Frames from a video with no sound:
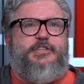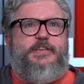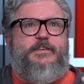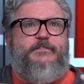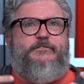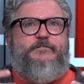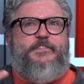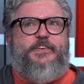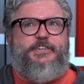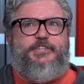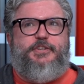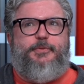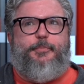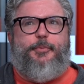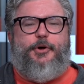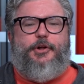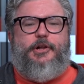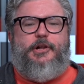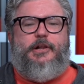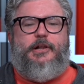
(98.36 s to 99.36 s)
the
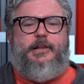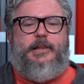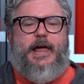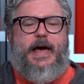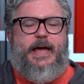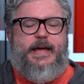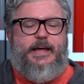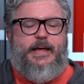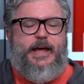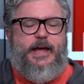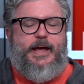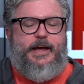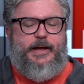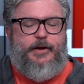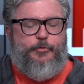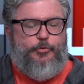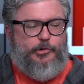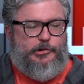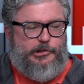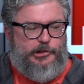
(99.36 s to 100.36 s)
visible like
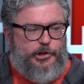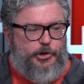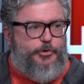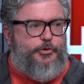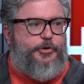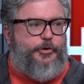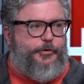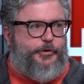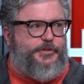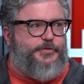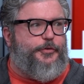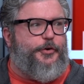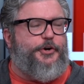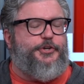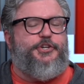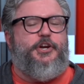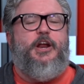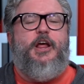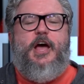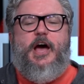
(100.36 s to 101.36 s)
yeah. ludicrous oh, right.
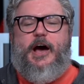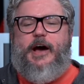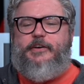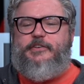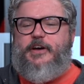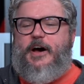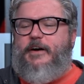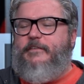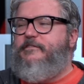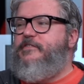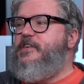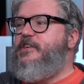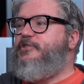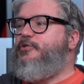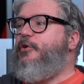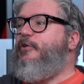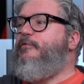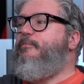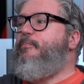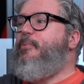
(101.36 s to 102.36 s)
version okay. of, of, the
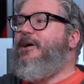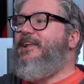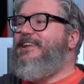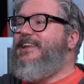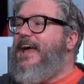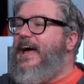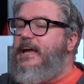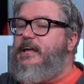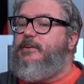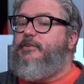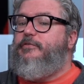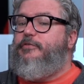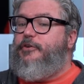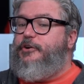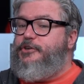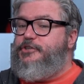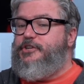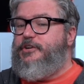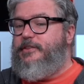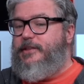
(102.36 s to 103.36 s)
sort of polite
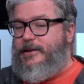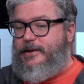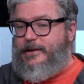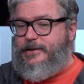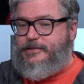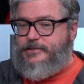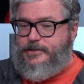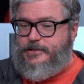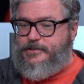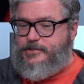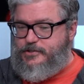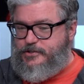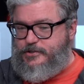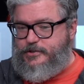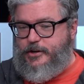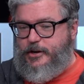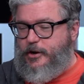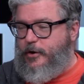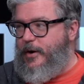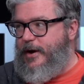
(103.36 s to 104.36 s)
version that exists,
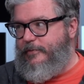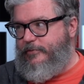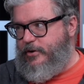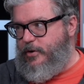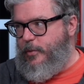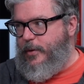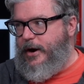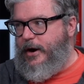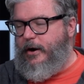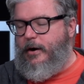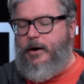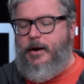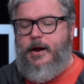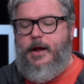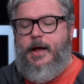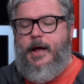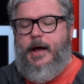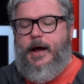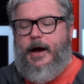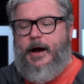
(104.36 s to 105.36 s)
you know, everywhere. Okay.
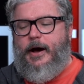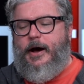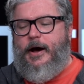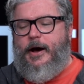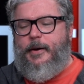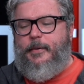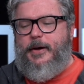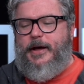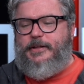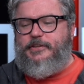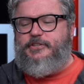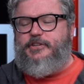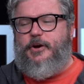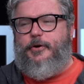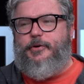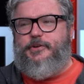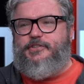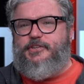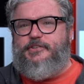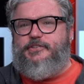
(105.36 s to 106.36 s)
Yes. Uh, and
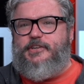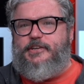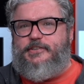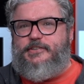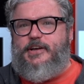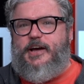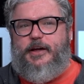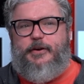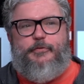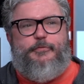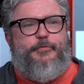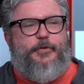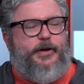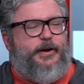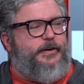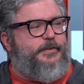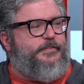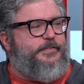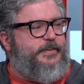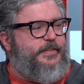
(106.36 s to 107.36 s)
so it's just it's kind of
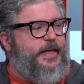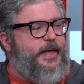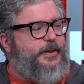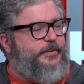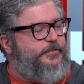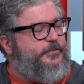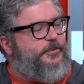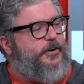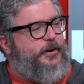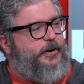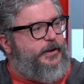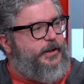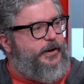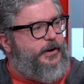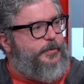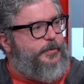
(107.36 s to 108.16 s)
fun to see that as a. This movie